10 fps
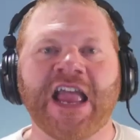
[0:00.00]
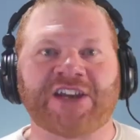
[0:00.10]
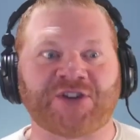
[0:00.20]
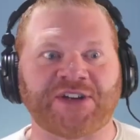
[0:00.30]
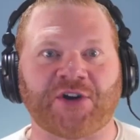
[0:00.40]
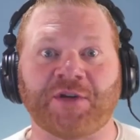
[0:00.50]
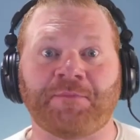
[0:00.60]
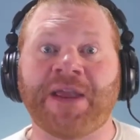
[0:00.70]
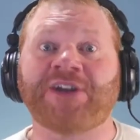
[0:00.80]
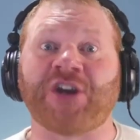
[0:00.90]
And so I started
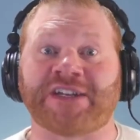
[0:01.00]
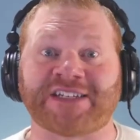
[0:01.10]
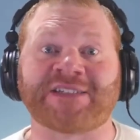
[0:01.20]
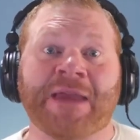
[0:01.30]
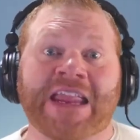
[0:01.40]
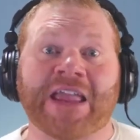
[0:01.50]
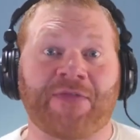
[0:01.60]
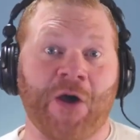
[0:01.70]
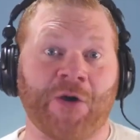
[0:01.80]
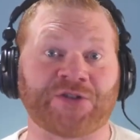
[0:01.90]
pitching to speak at
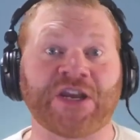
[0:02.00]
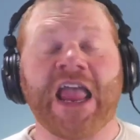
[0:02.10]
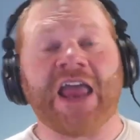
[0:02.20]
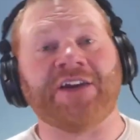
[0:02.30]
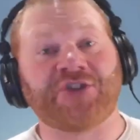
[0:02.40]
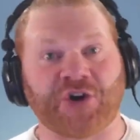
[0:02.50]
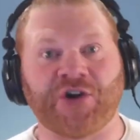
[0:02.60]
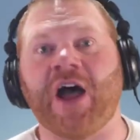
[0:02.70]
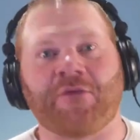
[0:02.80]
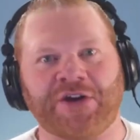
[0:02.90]
those. And sure
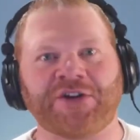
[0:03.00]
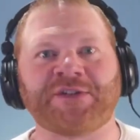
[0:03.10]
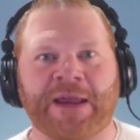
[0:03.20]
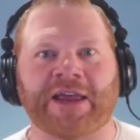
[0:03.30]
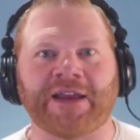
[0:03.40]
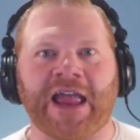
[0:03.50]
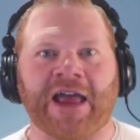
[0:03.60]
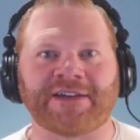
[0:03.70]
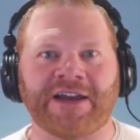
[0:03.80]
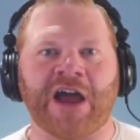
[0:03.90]
enough, when you speak
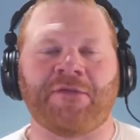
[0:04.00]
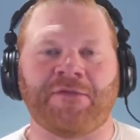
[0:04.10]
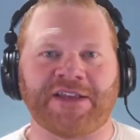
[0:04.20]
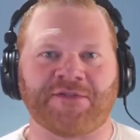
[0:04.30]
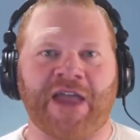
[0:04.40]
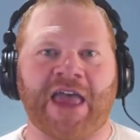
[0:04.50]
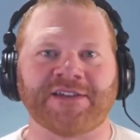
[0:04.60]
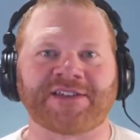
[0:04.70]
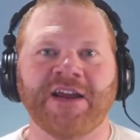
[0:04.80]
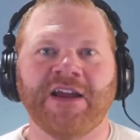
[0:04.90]
at enough of these
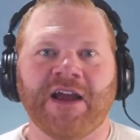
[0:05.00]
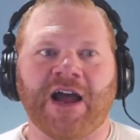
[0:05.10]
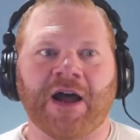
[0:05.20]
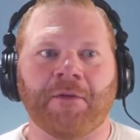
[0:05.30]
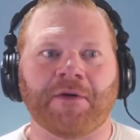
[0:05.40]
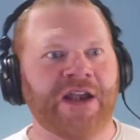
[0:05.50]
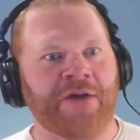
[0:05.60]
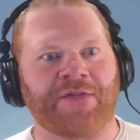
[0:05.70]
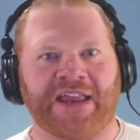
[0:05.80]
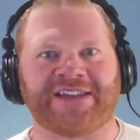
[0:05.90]
events,
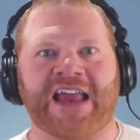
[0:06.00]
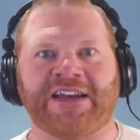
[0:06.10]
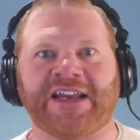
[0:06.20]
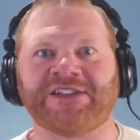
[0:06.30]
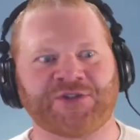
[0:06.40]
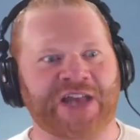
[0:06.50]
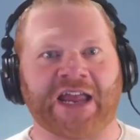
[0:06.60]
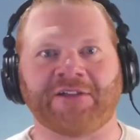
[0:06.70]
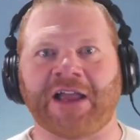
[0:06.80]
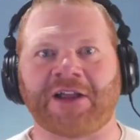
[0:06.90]
enough of the attendees are
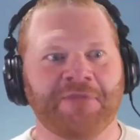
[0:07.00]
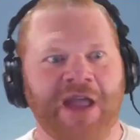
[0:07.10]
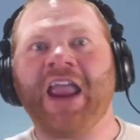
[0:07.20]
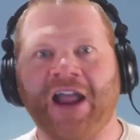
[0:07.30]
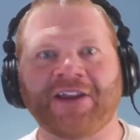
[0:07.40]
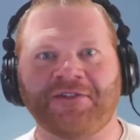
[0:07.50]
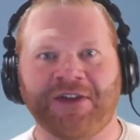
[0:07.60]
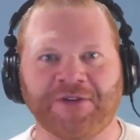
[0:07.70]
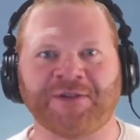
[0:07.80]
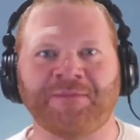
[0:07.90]
saying like, hey, I can
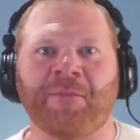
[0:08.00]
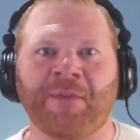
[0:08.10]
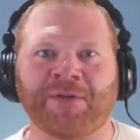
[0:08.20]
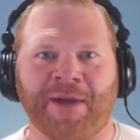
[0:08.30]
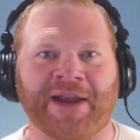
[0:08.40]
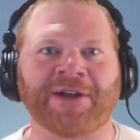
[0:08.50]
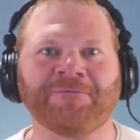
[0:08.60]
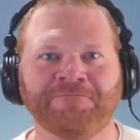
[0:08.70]
use some help implementing.